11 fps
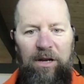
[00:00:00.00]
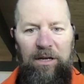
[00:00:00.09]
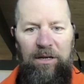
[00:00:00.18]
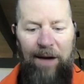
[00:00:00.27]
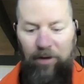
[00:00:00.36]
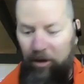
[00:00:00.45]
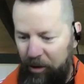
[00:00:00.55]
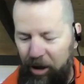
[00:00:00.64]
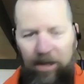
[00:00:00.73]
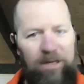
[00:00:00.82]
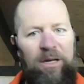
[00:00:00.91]
I didn't have to
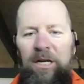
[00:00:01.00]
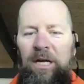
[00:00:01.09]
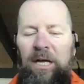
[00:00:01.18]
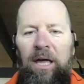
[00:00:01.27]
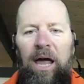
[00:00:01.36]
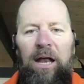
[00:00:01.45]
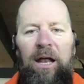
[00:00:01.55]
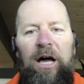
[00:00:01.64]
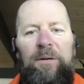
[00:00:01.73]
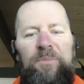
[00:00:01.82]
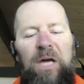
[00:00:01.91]
look. And
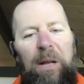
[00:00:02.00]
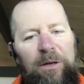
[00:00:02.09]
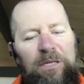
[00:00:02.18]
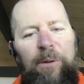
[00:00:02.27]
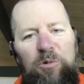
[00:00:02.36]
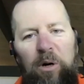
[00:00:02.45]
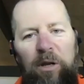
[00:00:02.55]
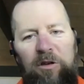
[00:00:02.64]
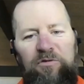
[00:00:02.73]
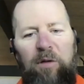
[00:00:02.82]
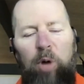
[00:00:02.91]
anyways, that was one of
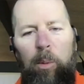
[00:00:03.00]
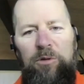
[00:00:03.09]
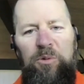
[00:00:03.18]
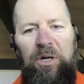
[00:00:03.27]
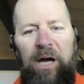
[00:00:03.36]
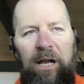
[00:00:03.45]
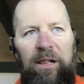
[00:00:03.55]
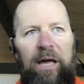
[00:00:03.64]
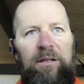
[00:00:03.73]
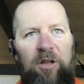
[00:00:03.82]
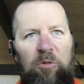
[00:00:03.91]
those fun moments where you kind of
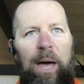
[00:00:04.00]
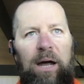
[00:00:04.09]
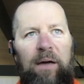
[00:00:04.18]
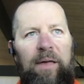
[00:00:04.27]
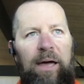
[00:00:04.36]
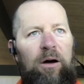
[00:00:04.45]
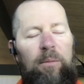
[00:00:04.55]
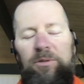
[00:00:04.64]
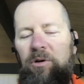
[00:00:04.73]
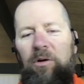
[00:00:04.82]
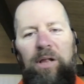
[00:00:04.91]
like look back and I go,
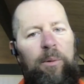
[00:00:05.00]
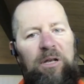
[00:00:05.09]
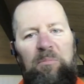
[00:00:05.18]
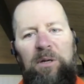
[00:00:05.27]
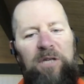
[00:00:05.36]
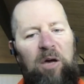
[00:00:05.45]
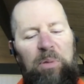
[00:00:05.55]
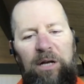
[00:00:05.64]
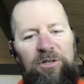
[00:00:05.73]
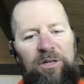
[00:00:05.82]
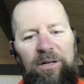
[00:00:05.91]
I'm so glad we didn't miss that
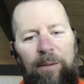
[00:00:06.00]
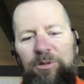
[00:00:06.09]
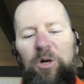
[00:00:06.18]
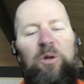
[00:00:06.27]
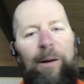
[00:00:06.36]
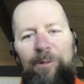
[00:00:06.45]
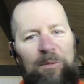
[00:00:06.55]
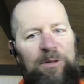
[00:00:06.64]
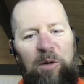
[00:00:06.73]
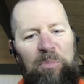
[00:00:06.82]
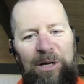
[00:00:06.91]
pitch. I'm so glad we didn't
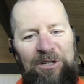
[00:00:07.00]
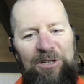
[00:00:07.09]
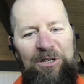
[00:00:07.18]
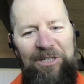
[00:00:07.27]
miss that pitch.